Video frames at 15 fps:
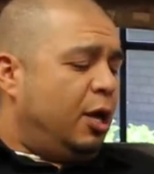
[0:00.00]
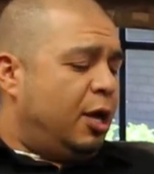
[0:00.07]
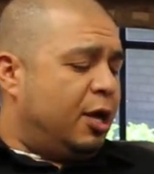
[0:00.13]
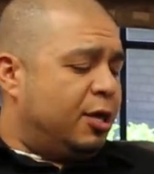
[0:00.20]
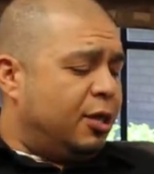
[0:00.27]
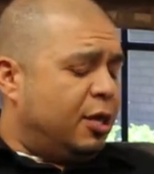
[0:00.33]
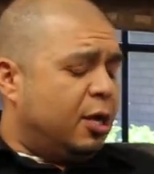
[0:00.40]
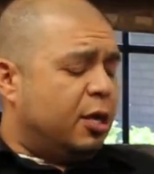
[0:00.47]

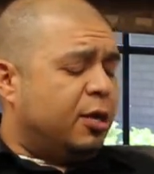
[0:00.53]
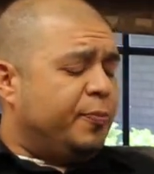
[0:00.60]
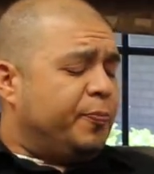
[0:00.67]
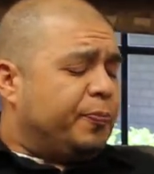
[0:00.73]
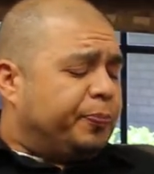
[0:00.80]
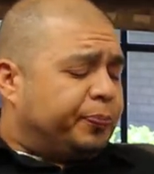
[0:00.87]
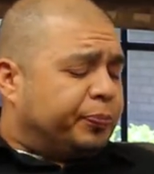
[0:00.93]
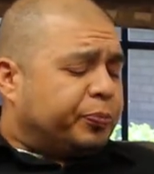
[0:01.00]
And
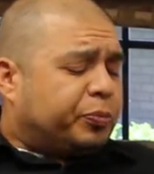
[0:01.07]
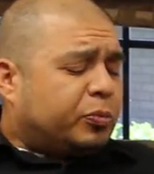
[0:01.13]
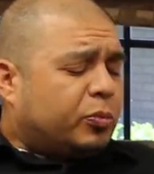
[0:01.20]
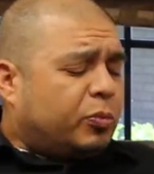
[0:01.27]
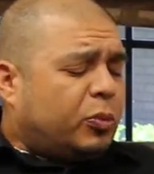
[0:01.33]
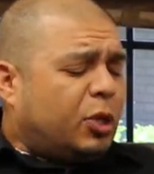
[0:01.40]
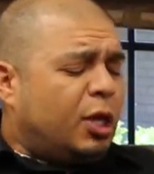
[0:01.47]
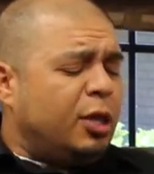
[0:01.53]

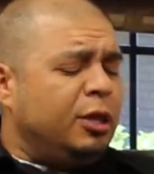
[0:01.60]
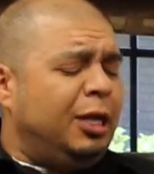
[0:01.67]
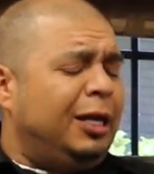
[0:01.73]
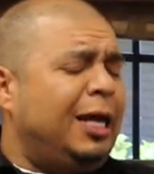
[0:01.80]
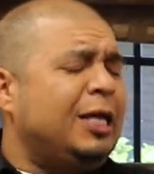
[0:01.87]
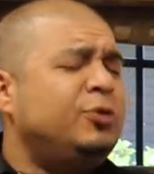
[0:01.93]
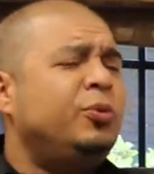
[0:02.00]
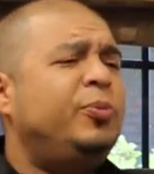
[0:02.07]
the
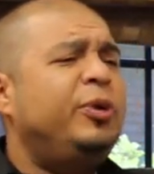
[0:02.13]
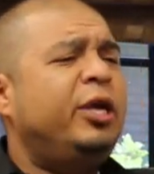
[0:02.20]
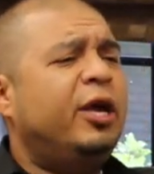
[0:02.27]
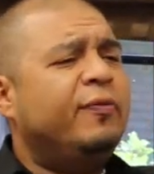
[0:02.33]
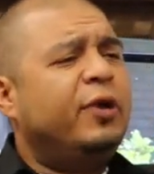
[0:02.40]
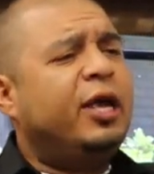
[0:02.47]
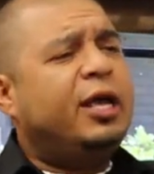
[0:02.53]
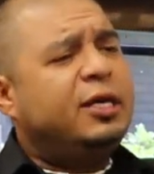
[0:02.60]
legs will be
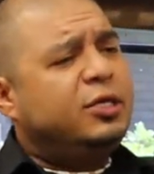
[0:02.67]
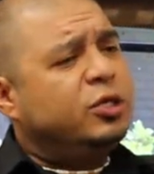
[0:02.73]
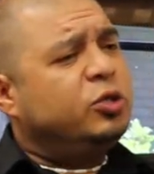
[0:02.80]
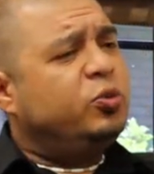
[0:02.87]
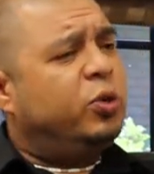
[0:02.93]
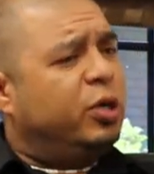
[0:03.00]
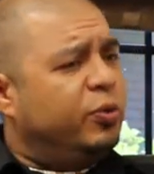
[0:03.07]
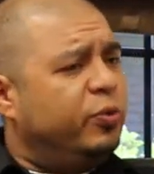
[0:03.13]
every 8 to
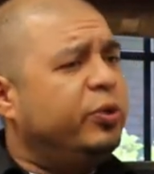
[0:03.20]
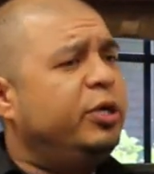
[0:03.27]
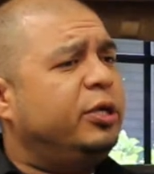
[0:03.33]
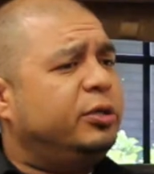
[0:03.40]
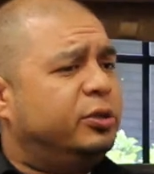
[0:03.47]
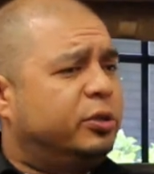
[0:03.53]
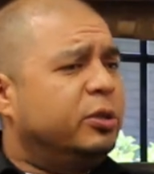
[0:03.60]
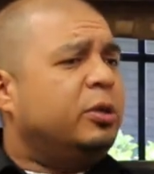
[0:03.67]
12
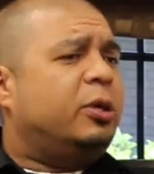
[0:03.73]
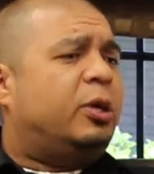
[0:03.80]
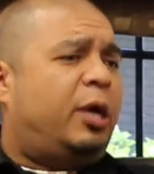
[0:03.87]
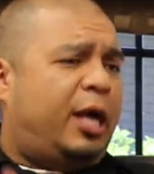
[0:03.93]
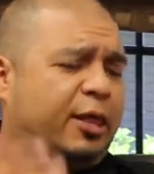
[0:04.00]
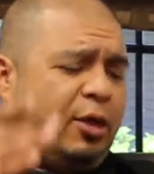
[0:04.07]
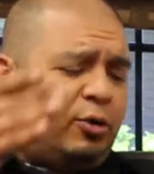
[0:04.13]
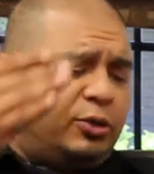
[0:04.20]
weeks.
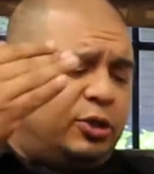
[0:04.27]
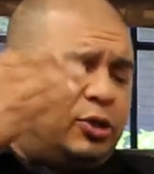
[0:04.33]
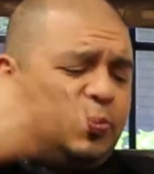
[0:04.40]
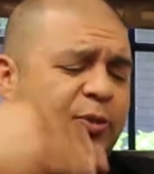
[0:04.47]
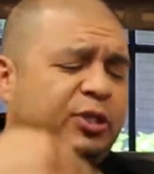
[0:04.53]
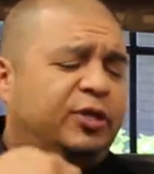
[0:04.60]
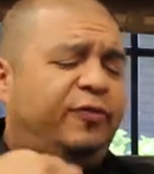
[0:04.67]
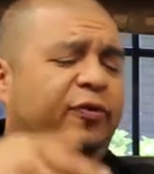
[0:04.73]
And those are
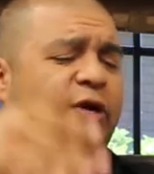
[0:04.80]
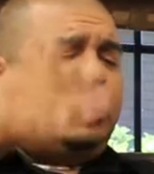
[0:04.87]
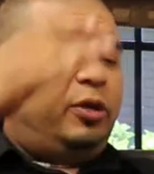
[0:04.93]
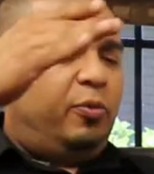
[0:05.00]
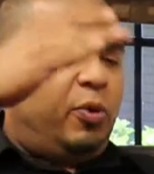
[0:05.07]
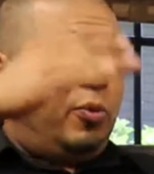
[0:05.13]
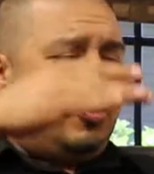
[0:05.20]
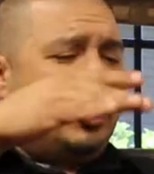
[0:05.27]
specifically
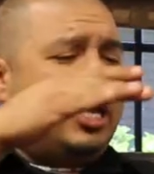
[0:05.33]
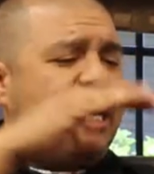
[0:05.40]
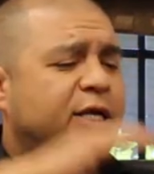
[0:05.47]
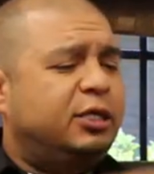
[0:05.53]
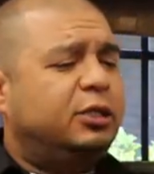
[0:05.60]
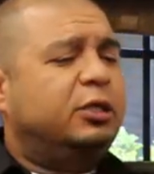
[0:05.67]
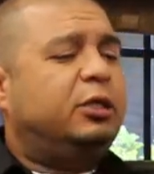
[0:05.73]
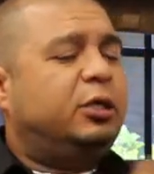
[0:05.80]
when we'll
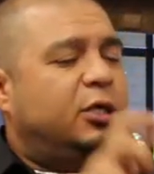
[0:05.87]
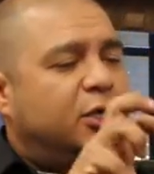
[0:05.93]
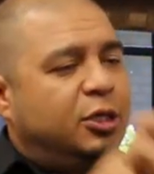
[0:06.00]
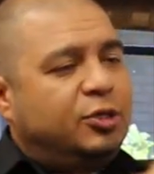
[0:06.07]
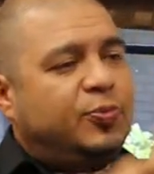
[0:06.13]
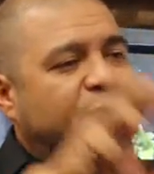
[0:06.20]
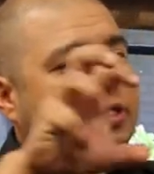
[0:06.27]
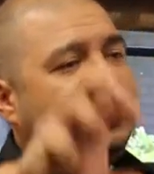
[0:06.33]
catch
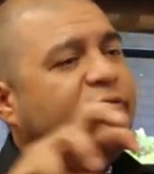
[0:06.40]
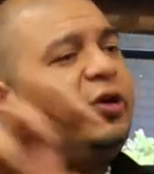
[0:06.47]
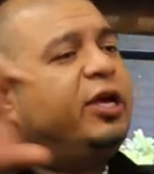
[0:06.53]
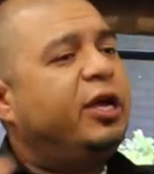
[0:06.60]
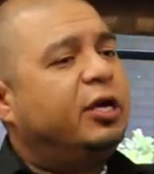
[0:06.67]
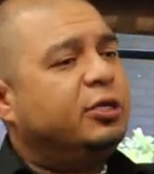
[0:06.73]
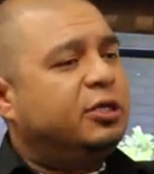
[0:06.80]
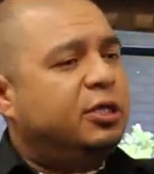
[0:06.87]
specific
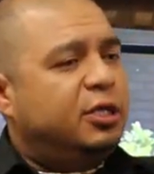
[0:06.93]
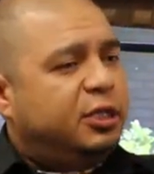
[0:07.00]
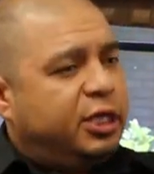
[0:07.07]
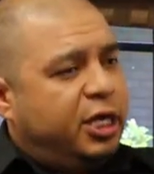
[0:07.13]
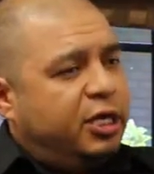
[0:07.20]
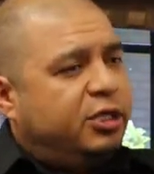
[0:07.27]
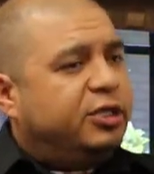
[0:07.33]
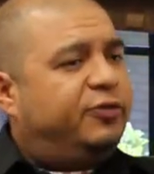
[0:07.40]
hairs in this
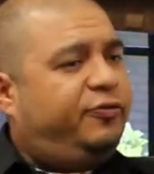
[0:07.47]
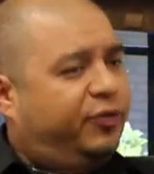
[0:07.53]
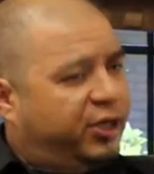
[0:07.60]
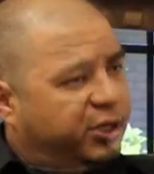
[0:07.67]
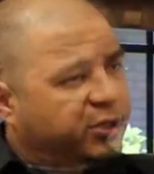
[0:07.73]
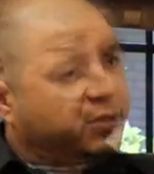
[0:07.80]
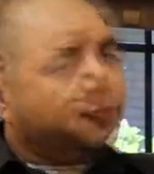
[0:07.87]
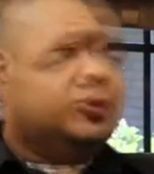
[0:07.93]
Anagen
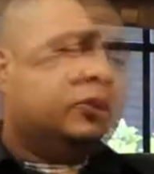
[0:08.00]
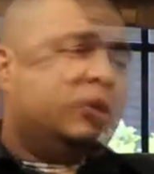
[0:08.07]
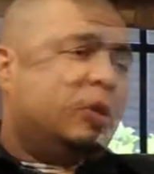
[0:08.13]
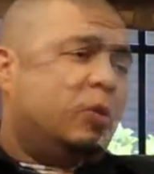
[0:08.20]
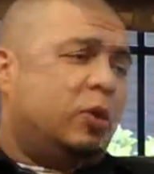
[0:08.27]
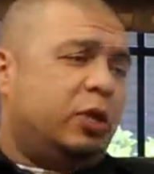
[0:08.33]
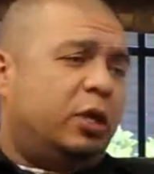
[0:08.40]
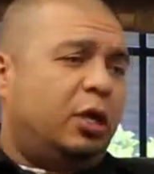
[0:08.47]
phase.
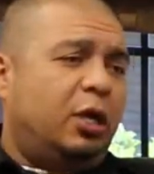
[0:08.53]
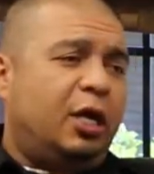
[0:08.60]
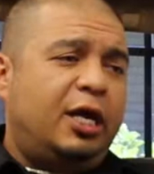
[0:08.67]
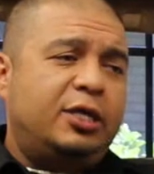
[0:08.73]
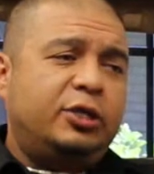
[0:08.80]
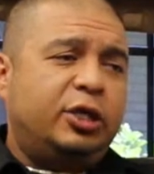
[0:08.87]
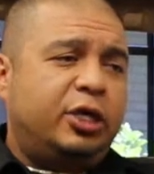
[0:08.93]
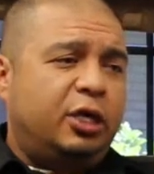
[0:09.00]
What the
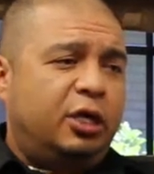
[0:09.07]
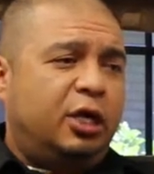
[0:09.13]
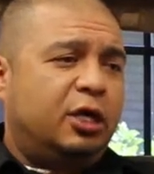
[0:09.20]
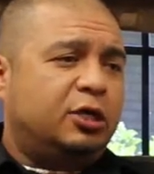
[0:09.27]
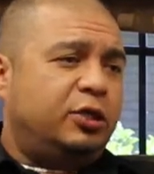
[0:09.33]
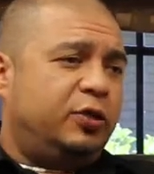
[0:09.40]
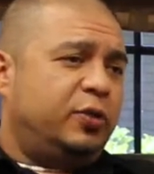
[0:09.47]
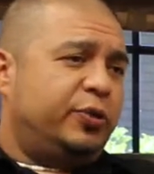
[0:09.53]
laser
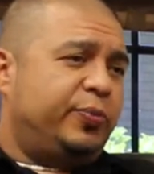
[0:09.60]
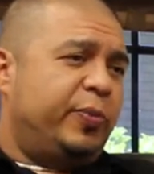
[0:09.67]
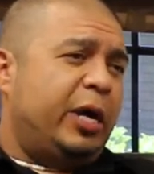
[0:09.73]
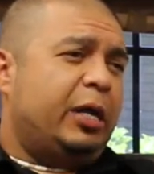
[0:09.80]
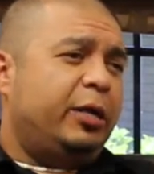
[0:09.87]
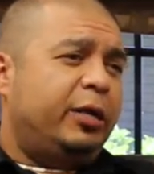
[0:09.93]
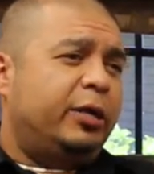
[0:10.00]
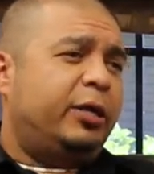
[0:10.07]
conducts to is
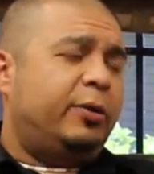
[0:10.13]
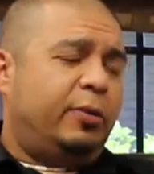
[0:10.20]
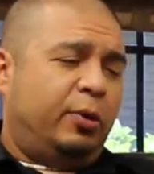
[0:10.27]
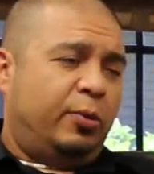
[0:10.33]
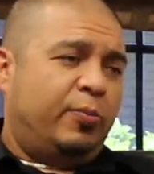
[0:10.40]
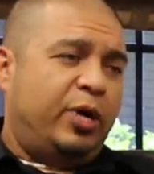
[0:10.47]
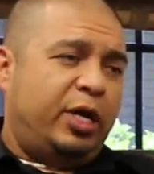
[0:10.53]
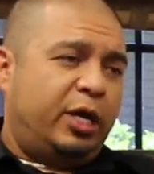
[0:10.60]
melanin,
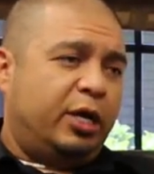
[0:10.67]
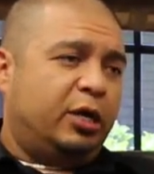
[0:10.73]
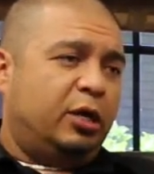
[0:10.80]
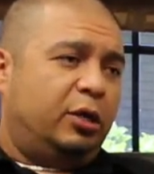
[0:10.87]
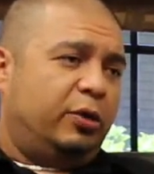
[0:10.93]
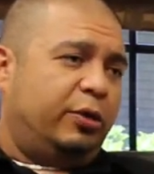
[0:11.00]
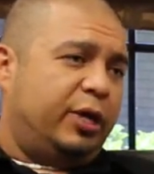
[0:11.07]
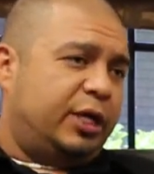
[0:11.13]
or meaning
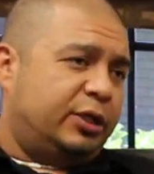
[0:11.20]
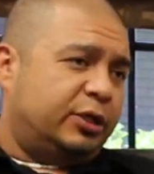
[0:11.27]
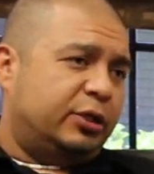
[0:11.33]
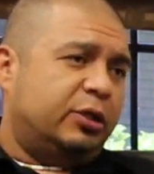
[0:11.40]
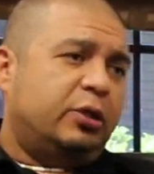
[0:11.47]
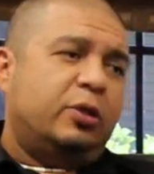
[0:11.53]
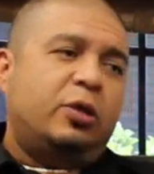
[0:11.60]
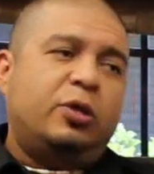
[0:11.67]

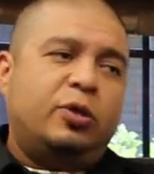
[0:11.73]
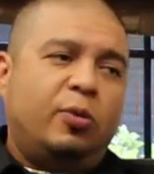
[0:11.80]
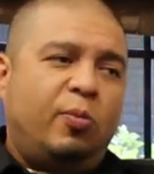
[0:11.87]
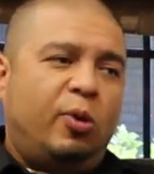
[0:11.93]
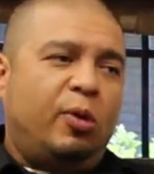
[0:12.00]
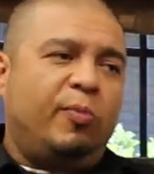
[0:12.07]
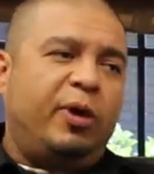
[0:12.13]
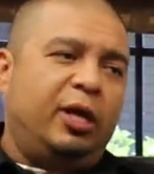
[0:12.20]
coloration. The
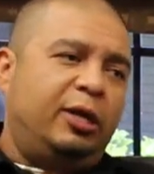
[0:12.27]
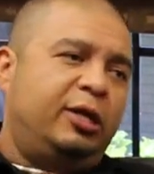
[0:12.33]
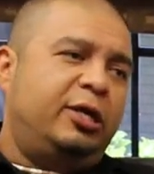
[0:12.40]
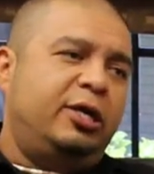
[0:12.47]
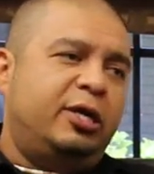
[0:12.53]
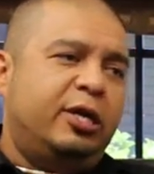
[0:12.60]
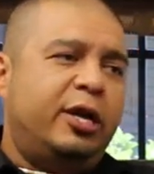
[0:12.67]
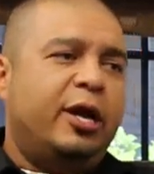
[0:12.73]
more
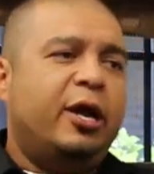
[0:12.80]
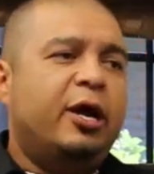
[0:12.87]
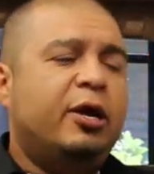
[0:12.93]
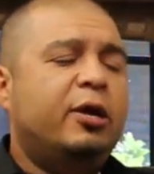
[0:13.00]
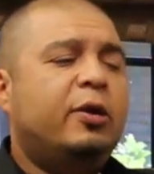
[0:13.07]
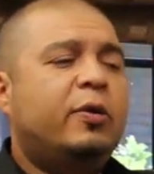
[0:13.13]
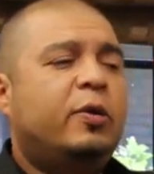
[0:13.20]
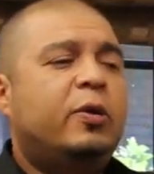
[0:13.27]
melanin in the hair,